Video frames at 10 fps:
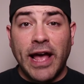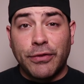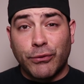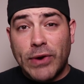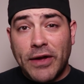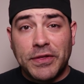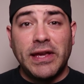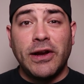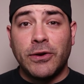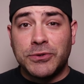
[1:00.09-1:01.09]
And throughout the
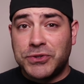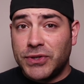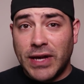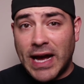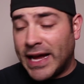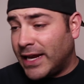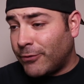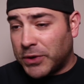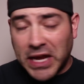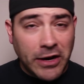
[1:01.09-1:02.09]
years, I
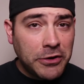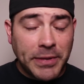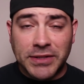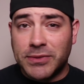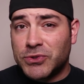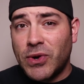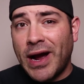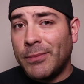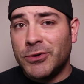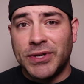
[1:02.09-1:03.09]
never cared about
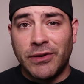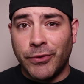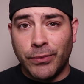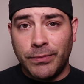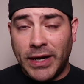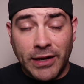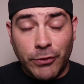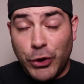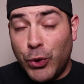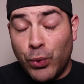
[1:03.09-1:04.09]
subscribers. I never, I never
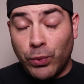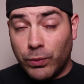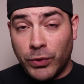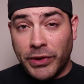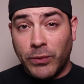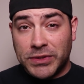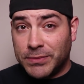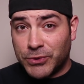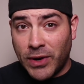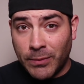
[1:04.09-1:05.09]
knew really what
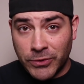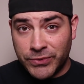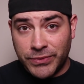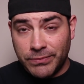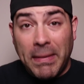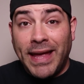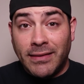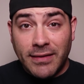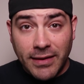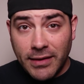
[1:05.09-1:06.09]
subscribers
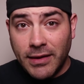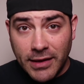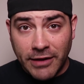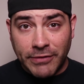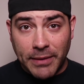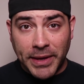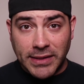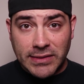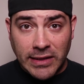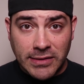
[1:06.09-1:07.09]
meant, if that
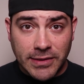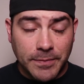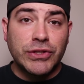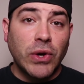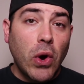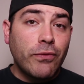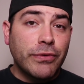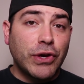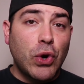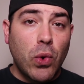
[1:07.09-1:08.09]
makes sense. So over
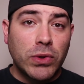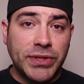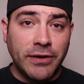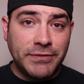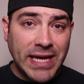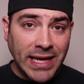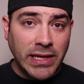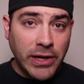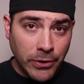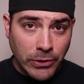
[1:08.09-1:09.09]
the course of 10
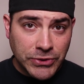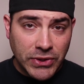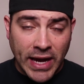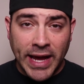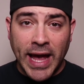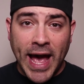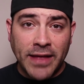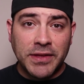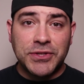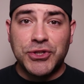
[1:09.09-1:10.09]
years, I
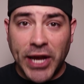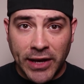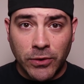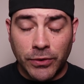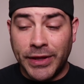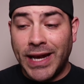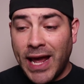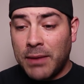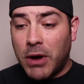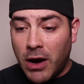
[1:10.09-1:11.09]
had this channel. The
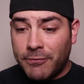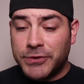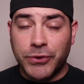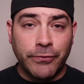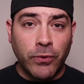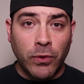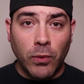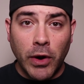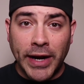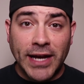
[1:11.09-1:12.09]
name Officer
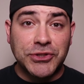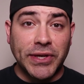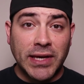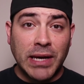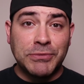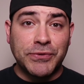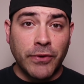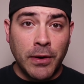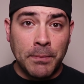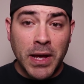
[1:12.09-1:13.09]
401 actually comes
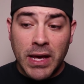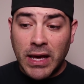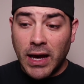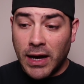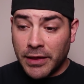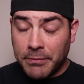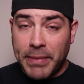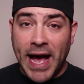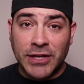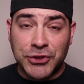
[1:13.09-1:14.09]
from uh, the
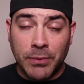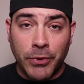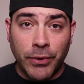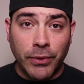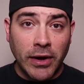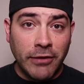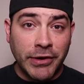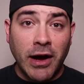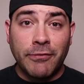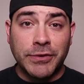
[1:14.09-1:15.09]
badge number of
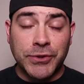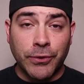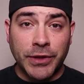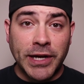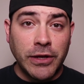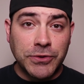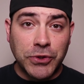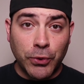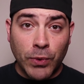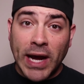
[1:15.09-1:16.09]
an officer that I used
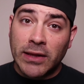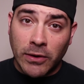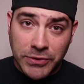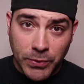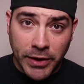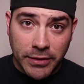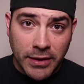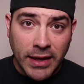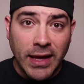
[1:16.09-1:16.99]
to do ride-alongs with.